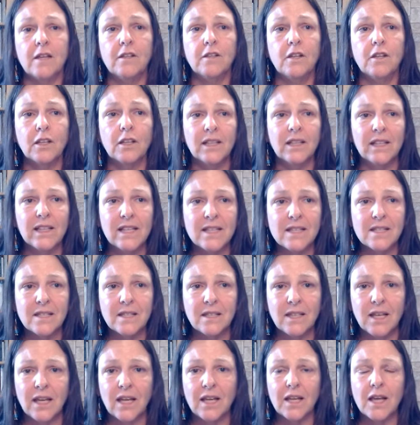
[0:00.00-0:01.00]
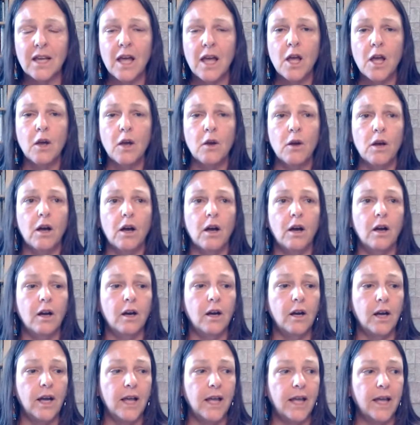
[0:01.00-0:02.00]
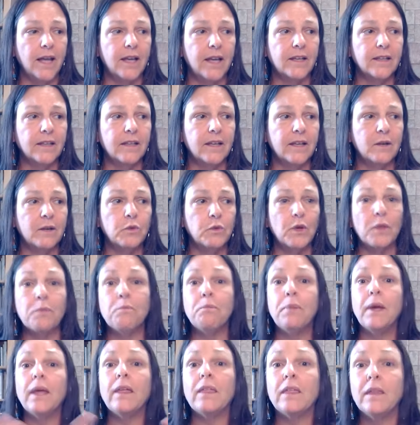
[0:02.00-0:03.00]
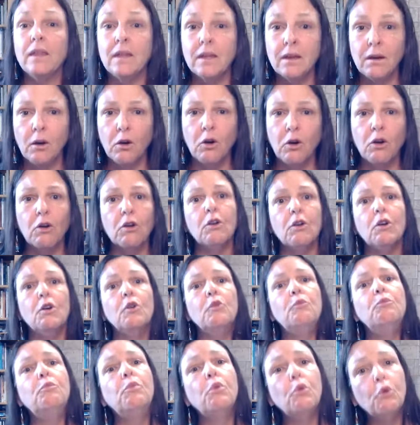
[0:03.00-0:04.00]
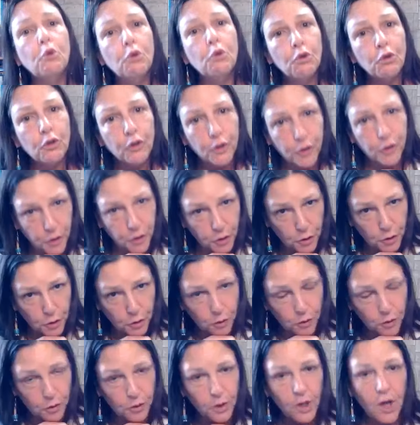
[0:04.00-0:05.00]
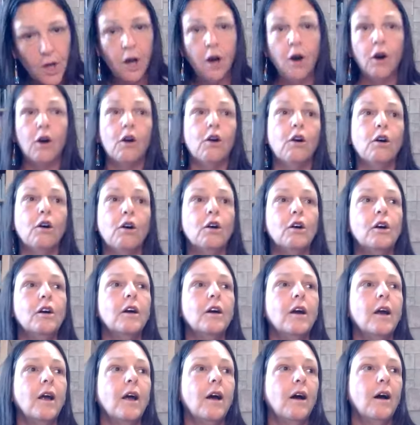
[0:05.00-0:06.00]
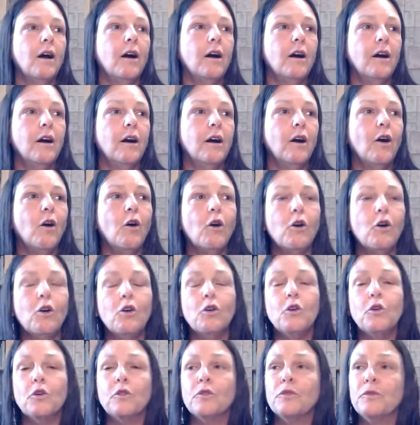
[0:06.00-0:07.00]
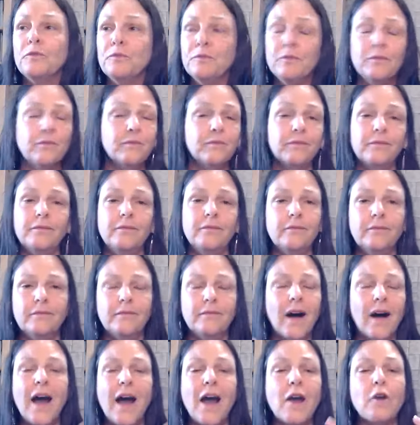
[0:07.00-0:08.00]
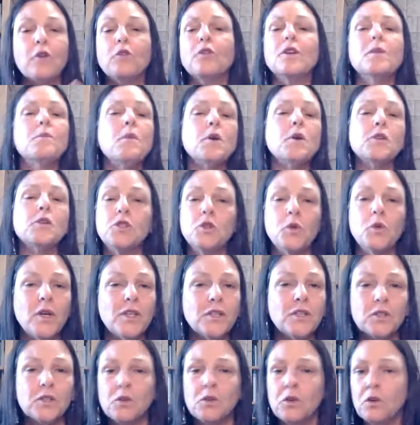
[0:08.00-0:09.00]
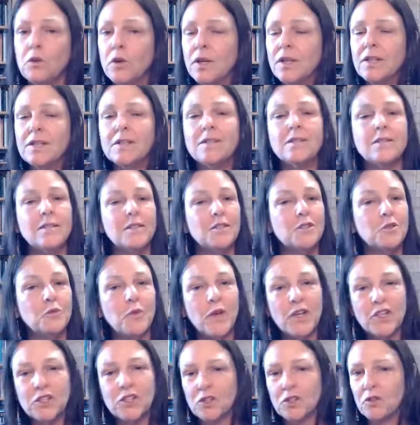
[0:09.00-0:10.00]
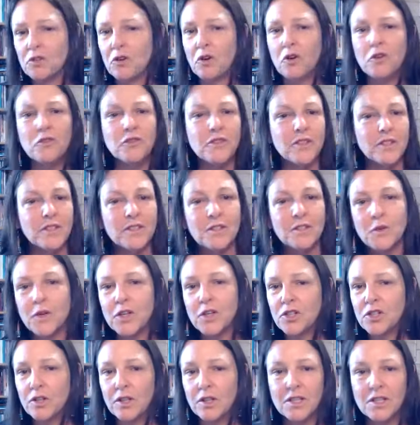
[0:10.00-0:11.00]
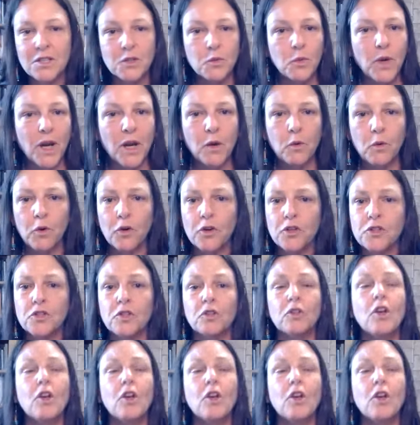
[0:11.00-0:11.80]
Not listening and with pity. Oh, poor you. Or, oh, I heard about so and so in his situation or her situation is way worse.